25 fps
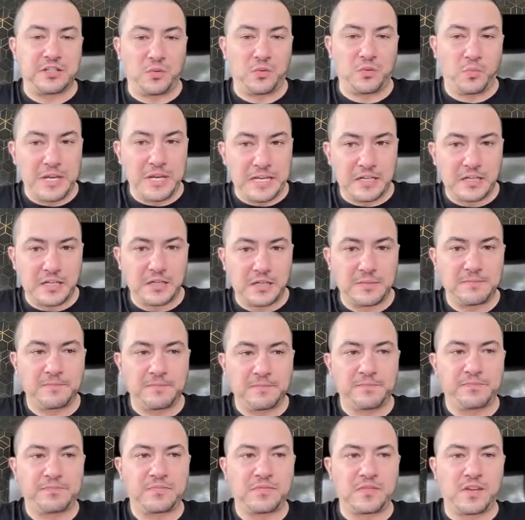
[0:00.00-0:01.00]
in a week,
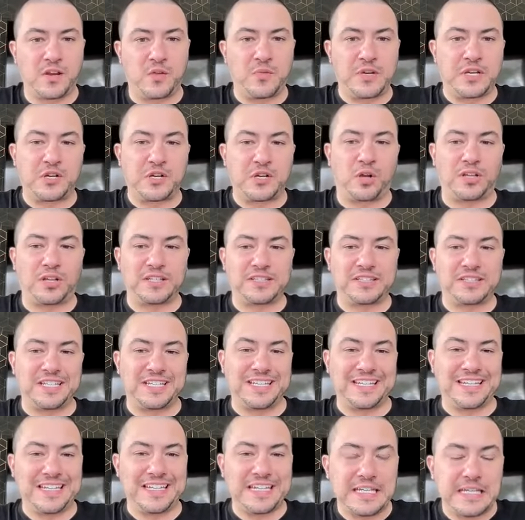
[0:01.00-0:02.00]
we call it
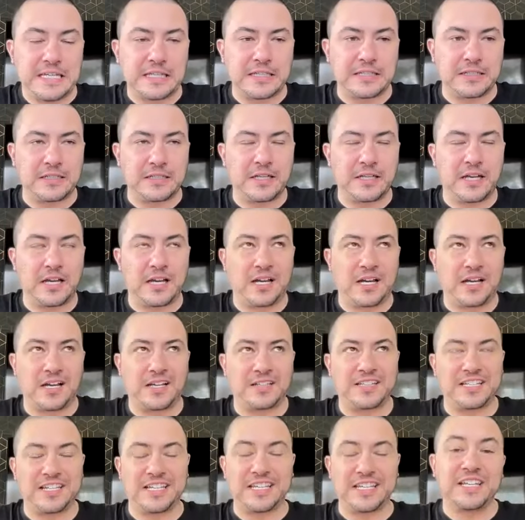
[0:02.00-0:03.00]
the Ian
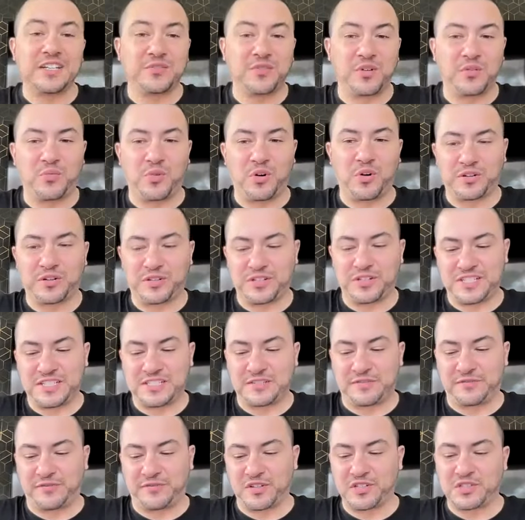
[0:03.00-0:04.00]
reward, because he's
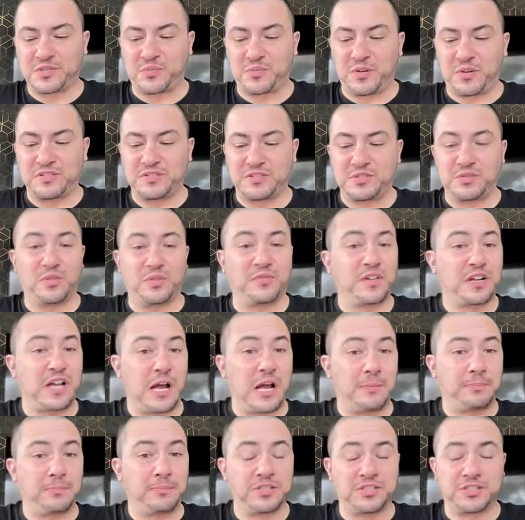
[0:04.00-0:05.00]
the first one to have
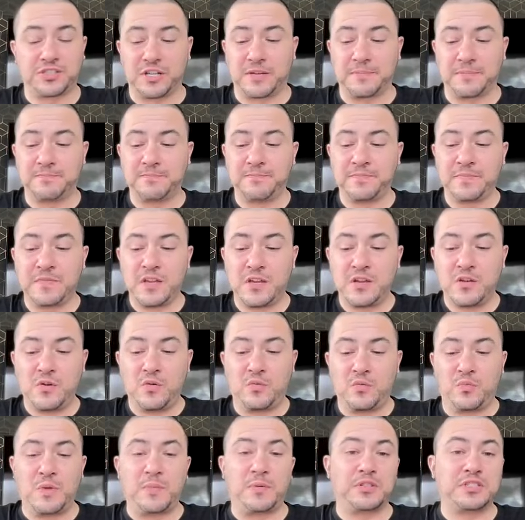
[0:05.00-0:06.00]
accomplished it,
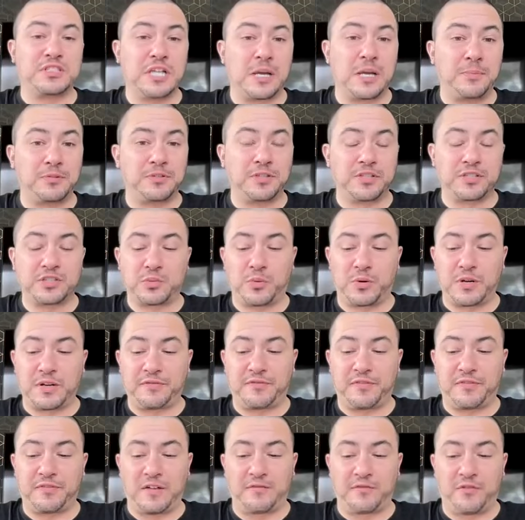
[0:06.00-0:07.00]
we will double the
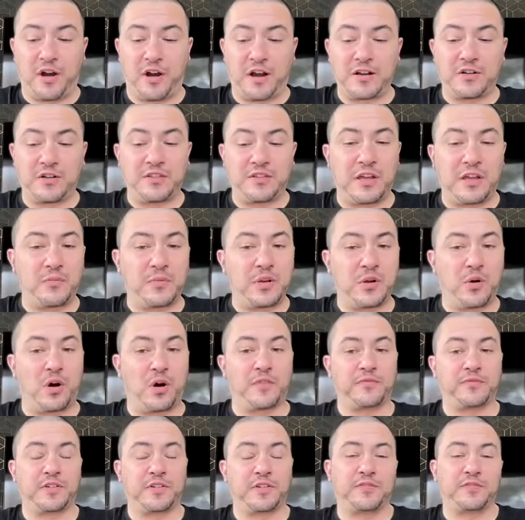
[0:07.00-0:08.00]
25 Rhino that we
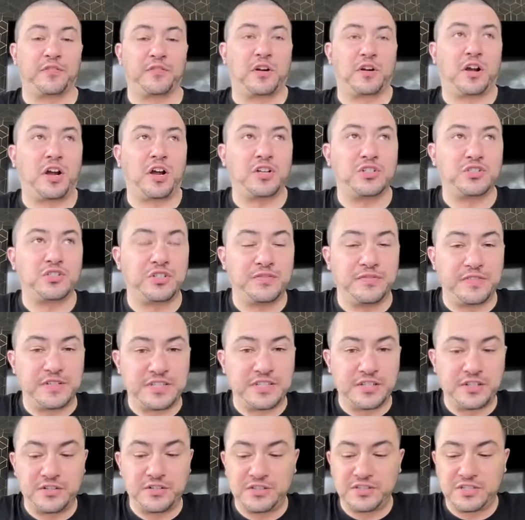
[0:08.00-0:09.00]
offer for 100
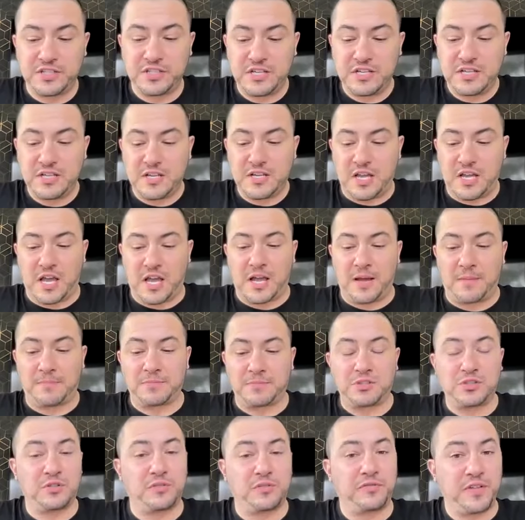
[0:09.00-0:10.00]
visitors
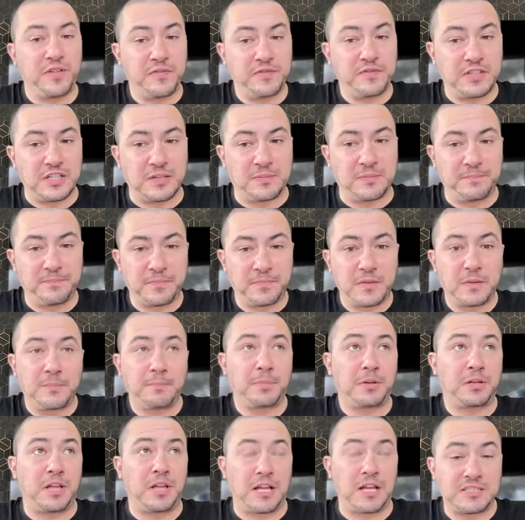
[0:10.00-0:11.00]
to 50,
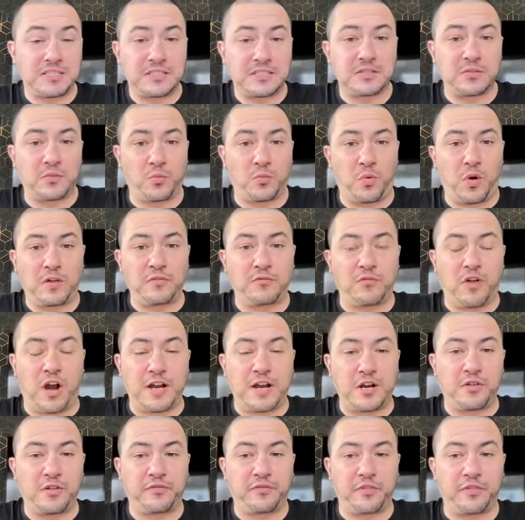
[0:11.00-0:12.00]
plus one
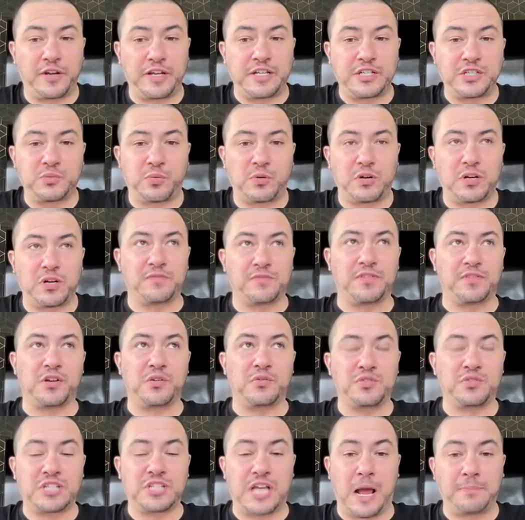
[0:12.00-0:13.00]
Rhino for each one of
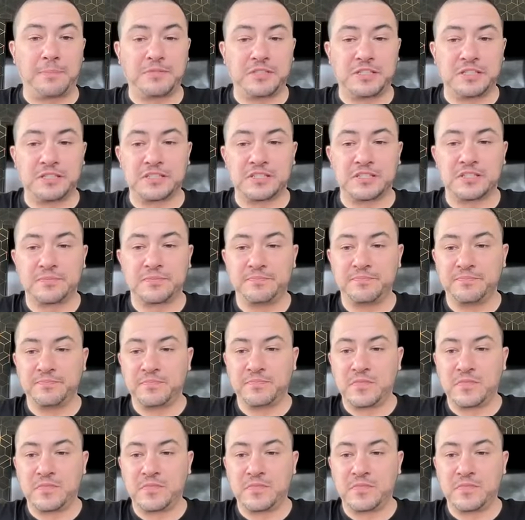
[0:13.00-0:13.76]
those opt-ins.